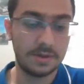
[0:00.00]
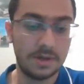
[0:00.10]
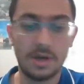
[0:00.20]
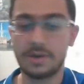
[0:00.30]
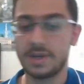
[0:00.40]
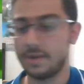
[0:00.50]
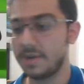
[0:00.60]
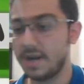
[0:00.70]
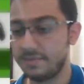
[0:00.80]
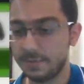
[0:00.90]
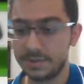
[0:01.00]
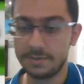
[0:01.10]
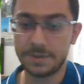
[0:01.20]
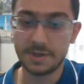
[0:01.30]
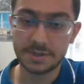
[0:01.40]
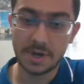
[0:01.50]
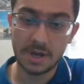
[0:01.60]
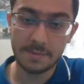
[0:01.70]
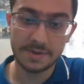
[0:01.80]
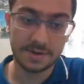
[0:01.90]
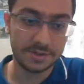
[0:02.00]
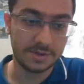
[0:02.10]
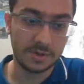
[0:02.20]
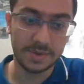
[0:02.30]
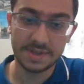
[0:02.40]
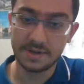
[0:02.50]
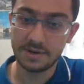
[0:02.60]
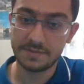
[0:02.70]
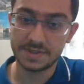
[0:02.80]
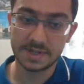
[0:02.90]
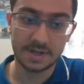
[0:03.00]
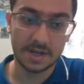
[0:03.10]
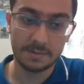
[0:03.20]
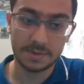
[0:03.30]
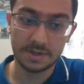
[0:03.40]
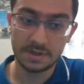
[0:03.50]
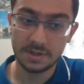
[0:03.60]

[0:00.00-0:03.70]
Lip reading: Okay, I'm gonna have to put a timer there to know when the nerf is gonna happen.